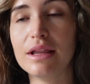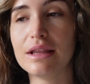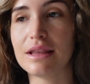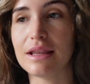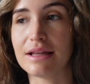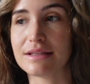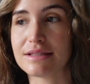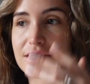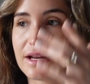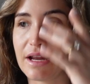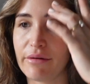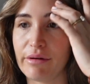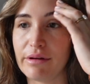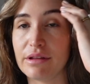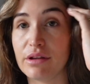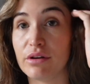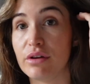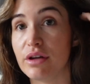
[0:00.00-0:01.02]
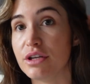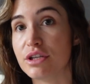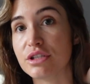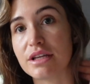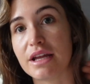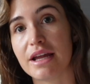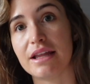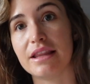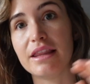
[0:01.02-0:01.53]
Last night we literally
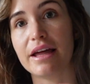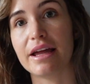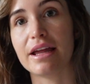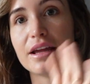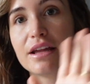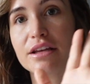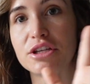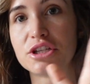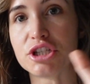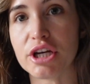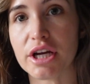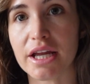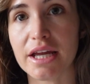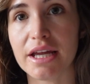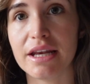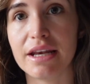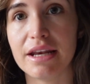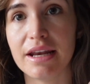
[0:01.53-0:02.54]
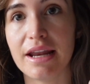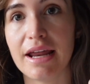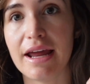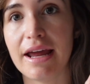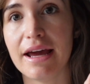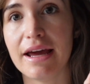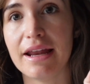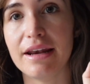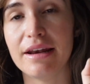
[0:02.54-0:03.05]
just ate like chicken
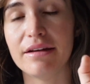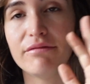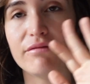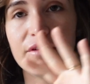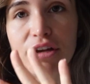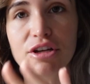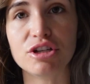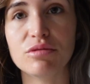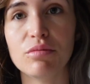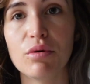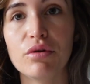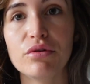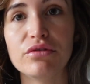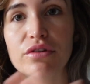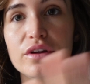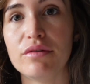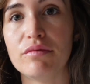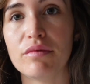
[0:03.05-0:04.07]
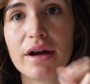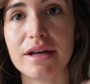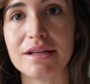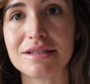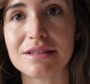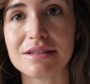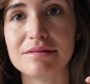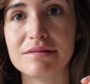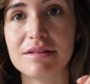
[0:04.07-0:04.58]
and vegetables and
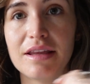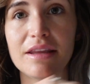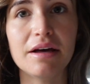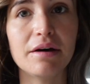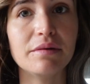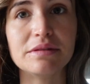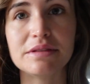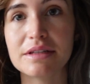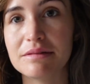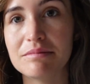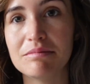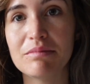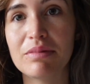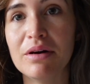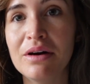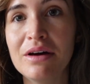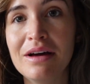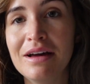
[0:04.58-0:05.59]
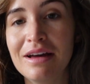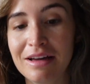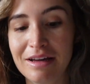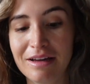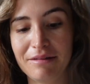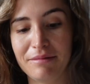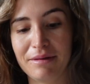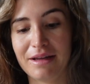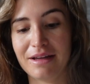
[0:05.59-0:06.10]
rice, and that was it.
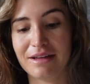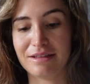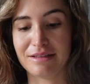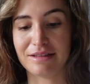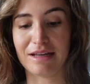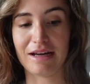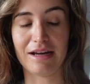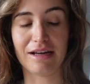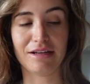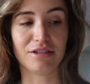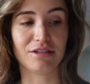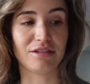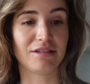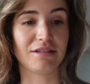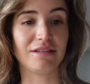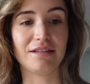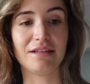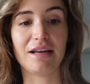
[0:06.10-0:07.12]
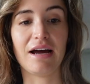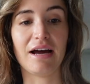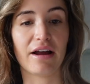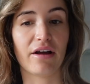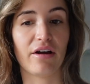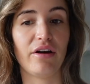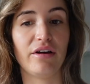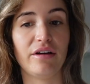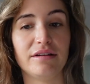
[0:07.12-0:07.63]
Because I
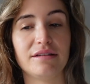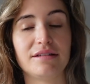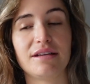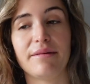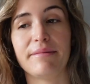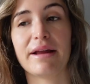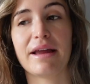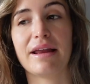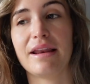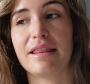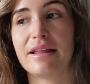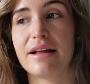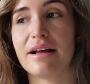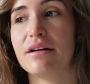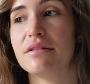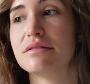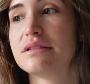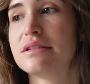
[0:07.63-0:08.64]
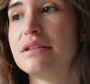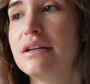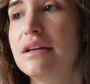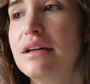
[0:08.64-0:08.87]
couldn't stomach anything else.